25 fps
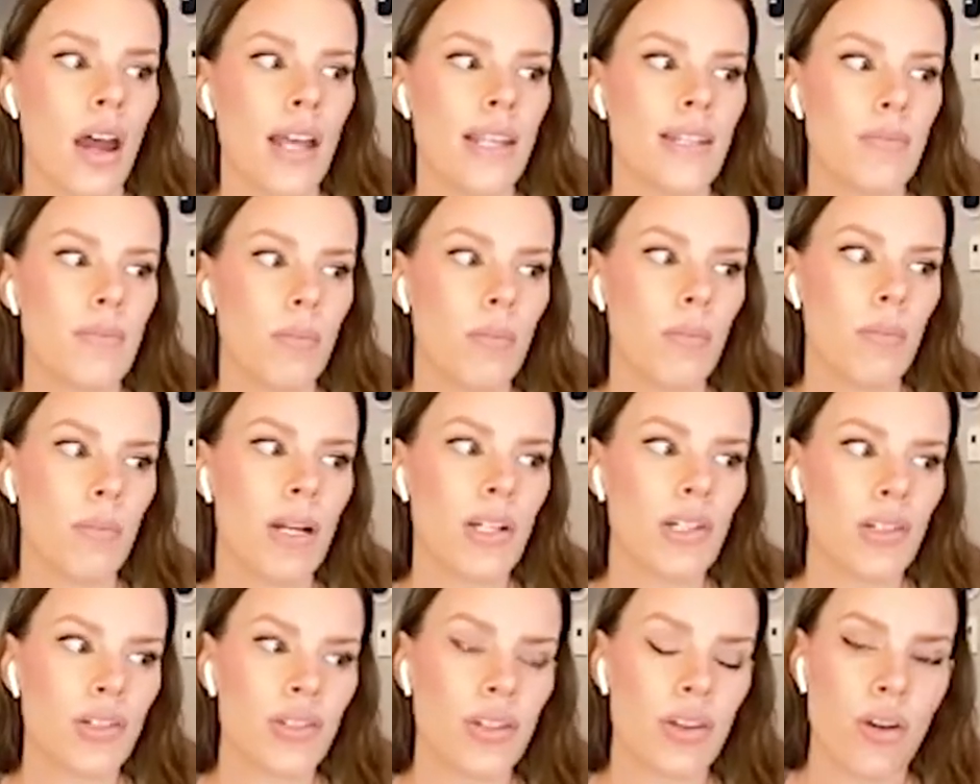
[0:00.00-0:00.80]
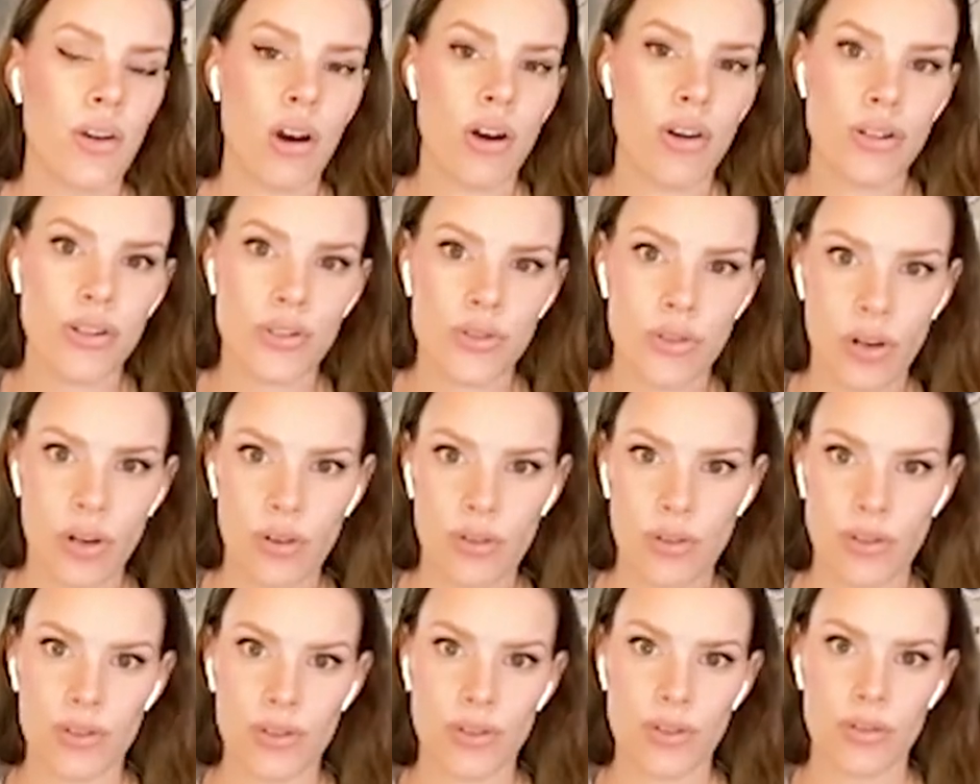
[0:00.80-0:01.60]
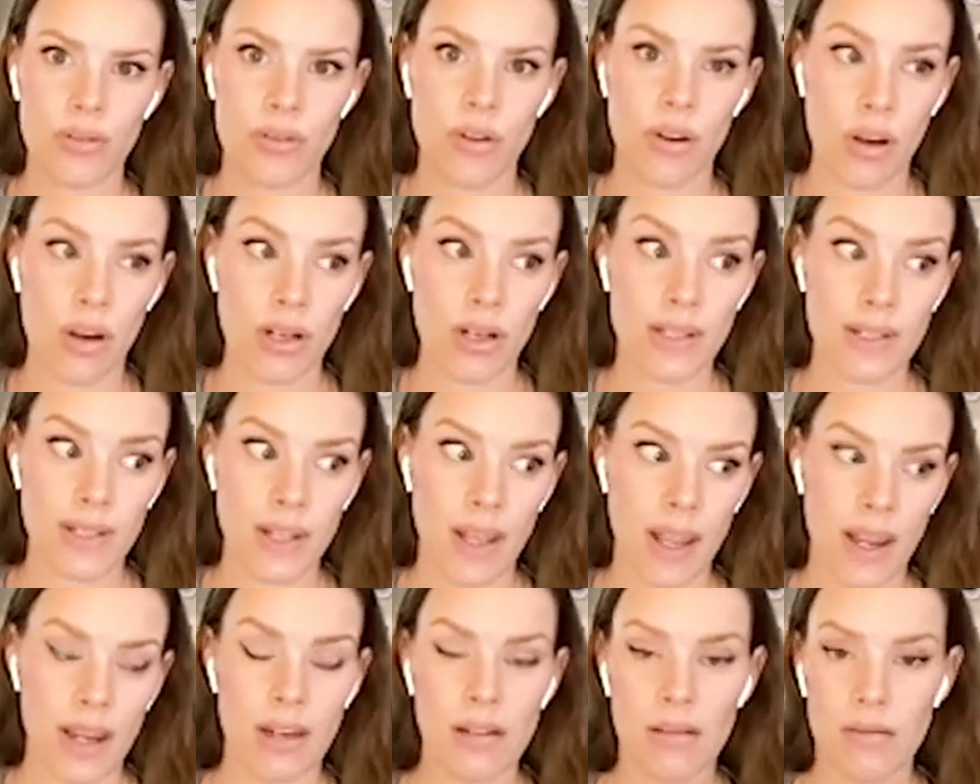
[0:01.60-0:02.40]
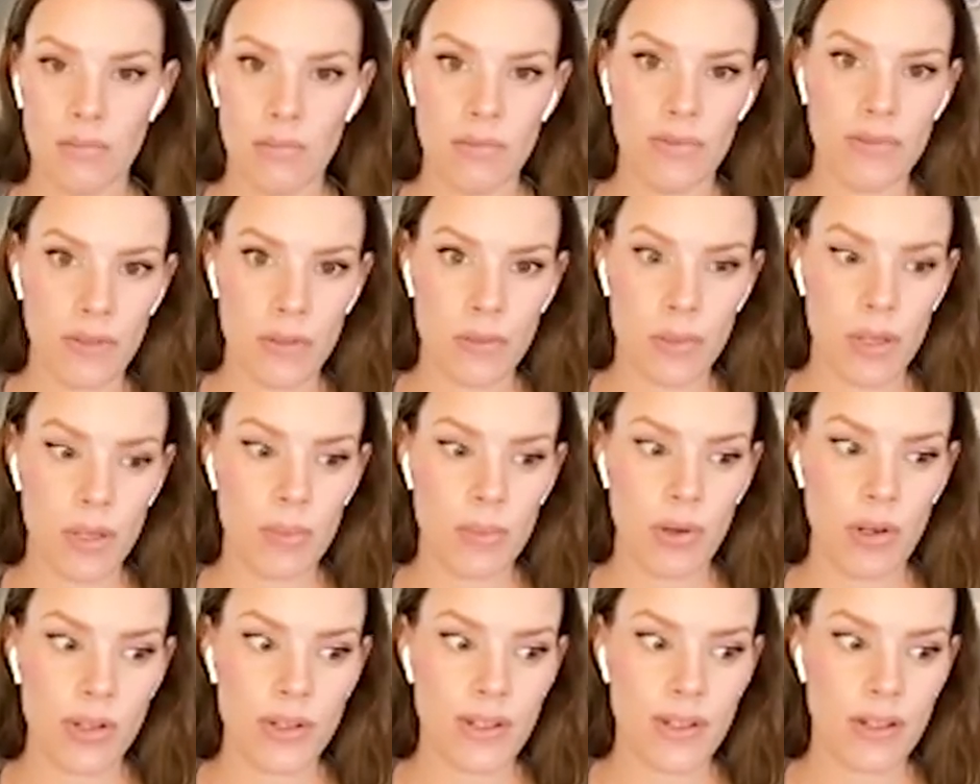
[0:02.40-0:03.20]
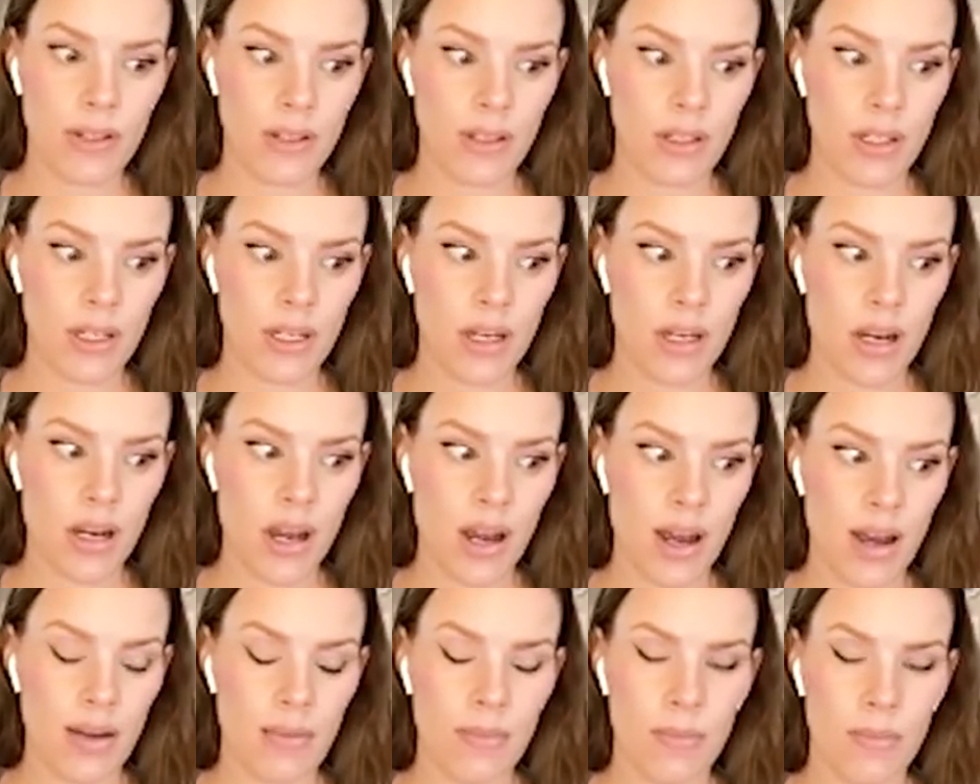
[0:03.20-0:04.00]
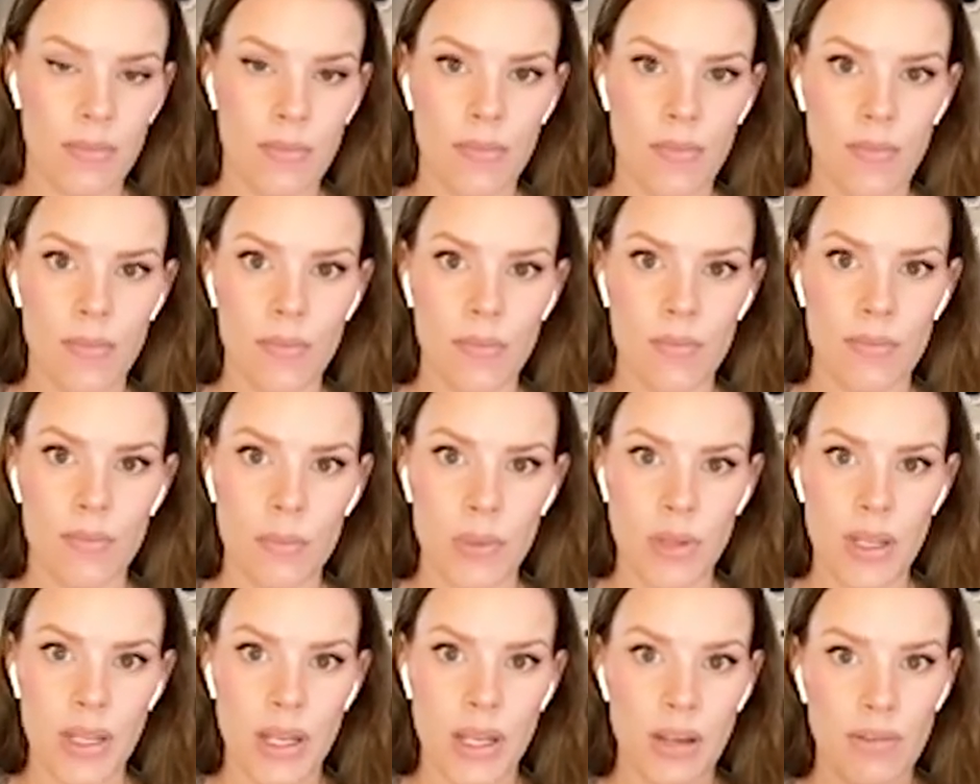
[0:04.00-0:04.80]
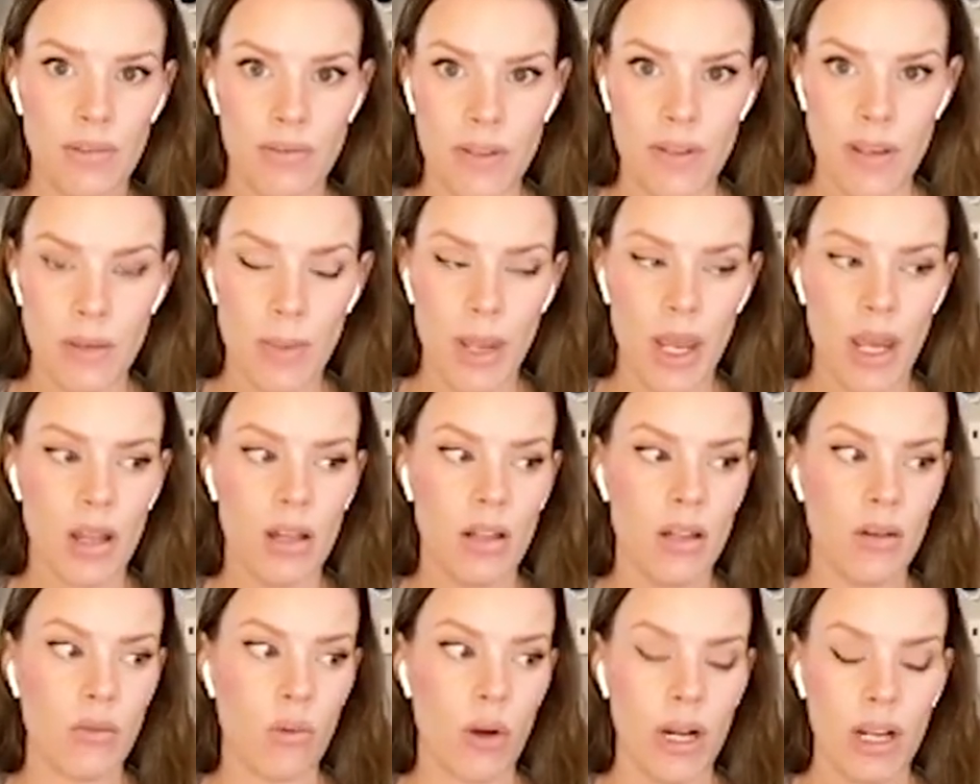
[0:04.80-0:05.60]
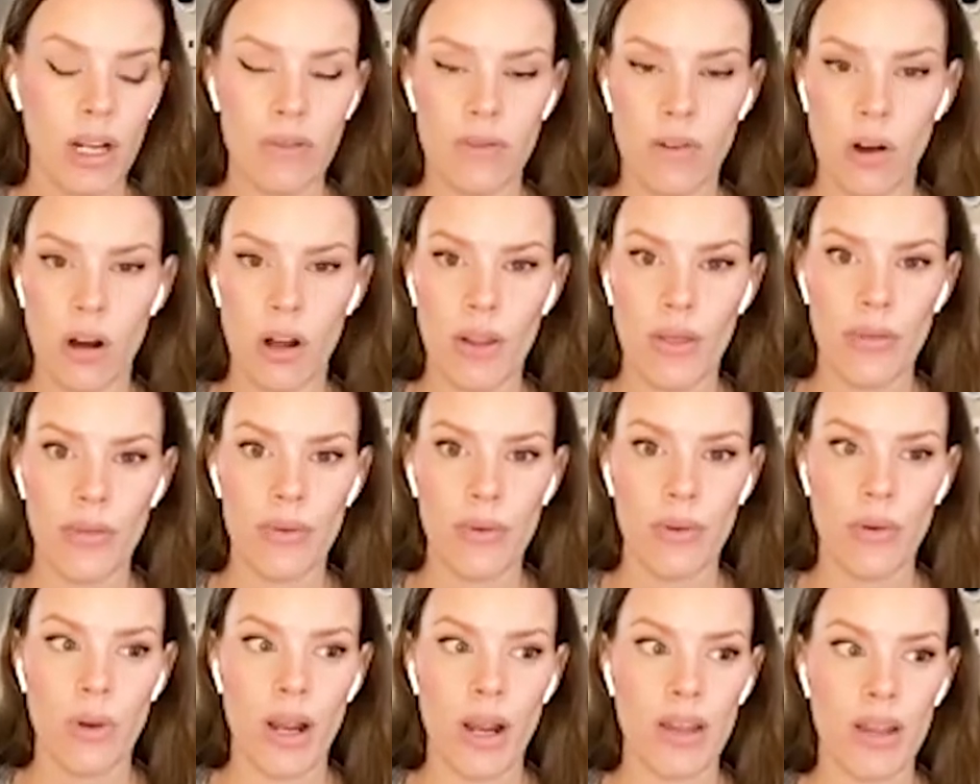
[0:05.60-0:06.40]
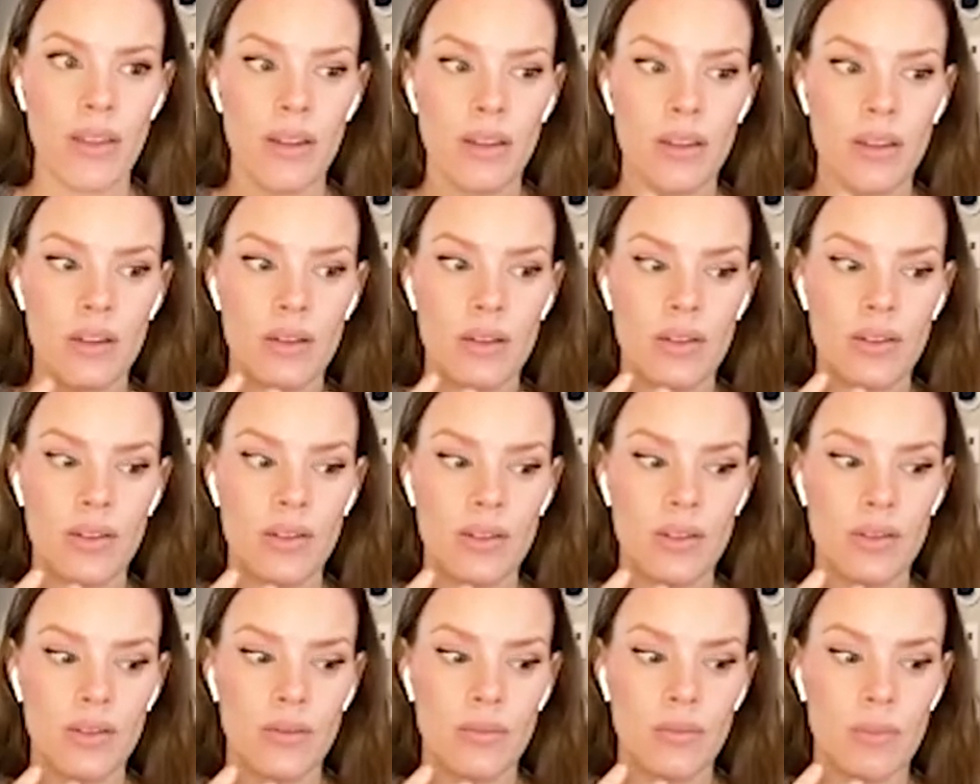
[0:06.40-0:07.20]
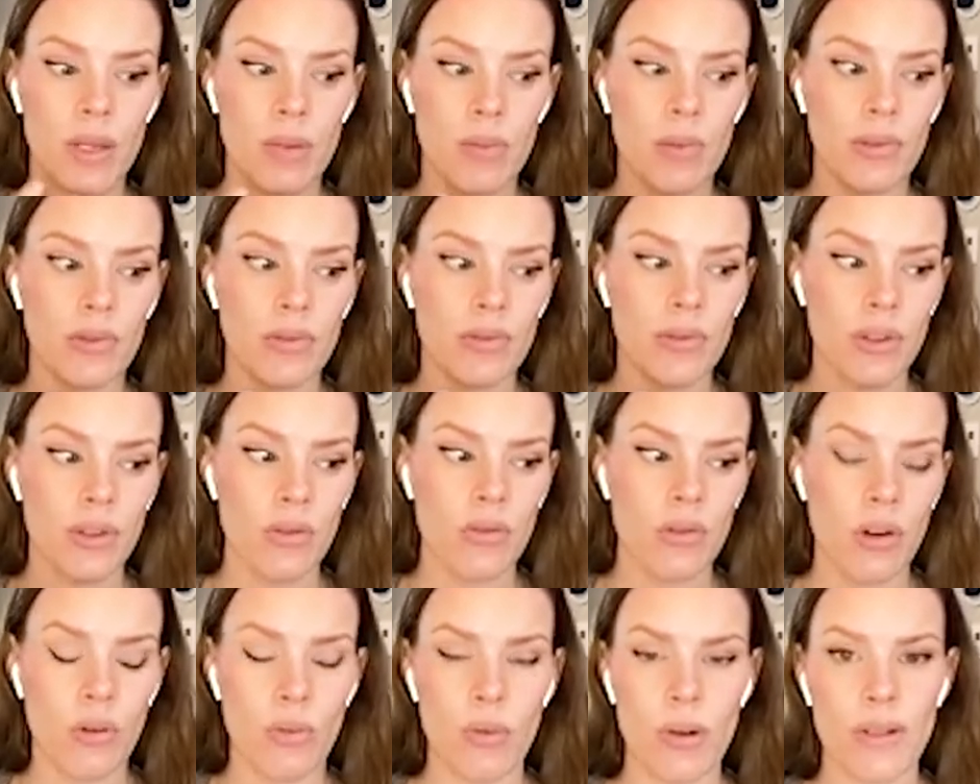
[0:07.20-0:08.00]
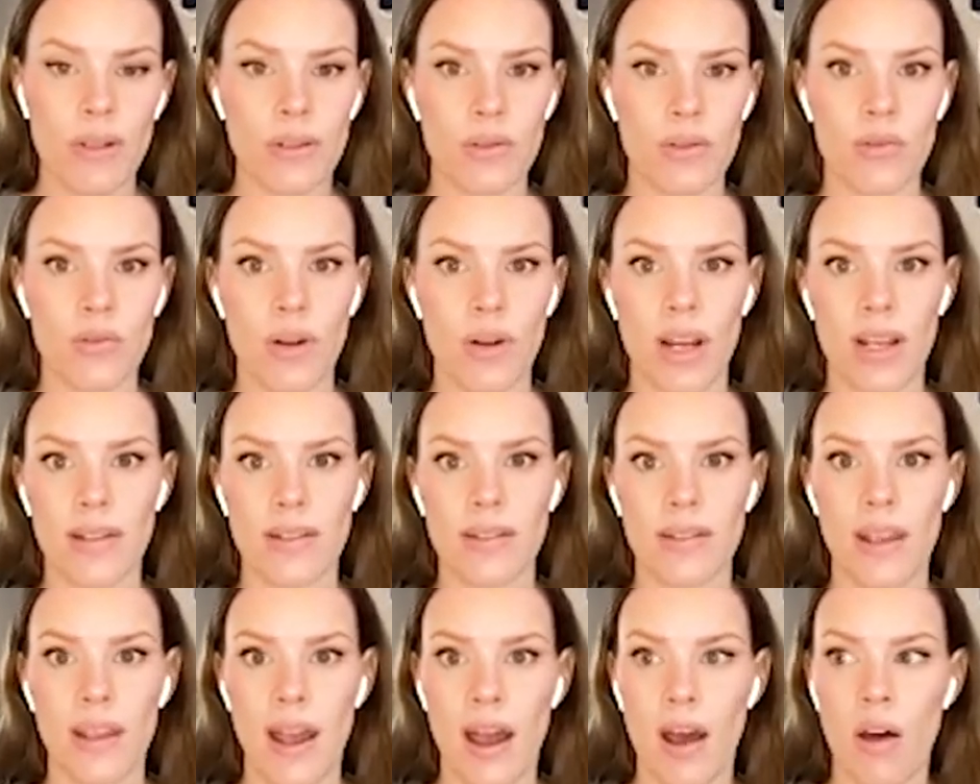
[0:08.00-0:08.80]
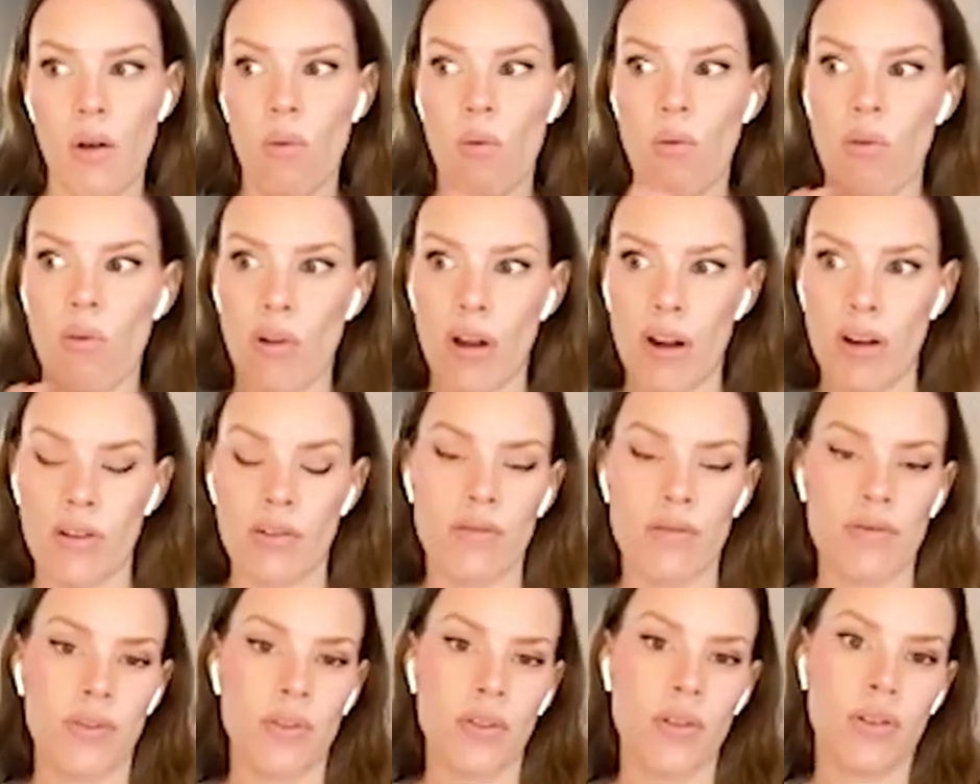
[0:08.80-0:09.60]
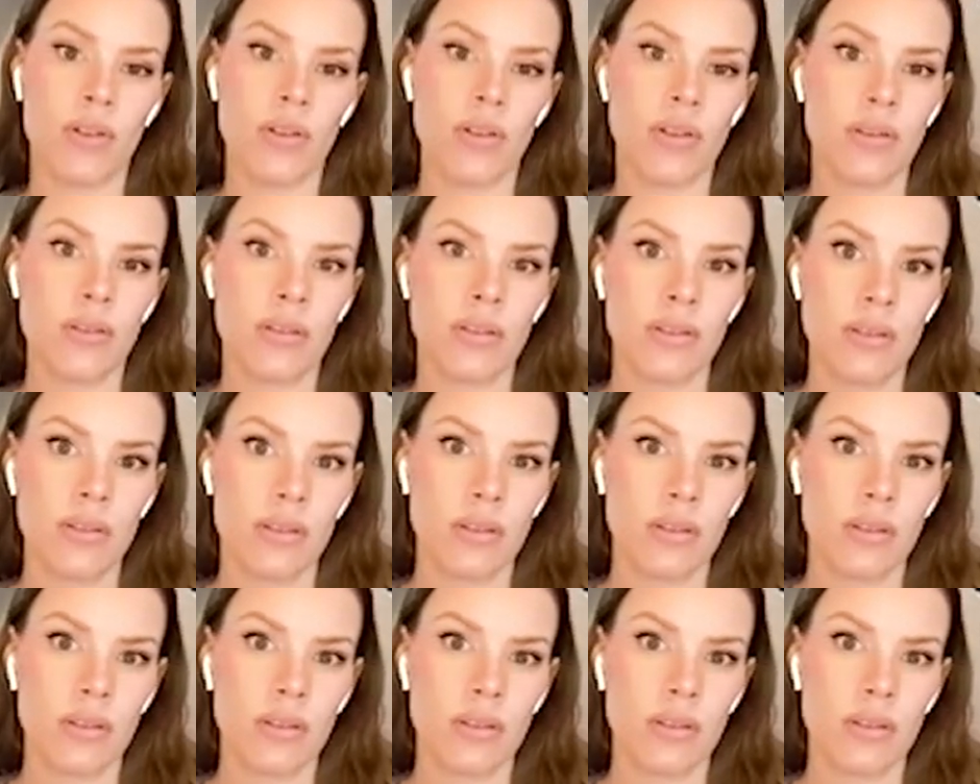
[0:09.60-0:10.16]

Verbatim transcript: as much as there are struggles on site for me personally, um, being a female and what I've gone through, I think there's people don't always address how wonderful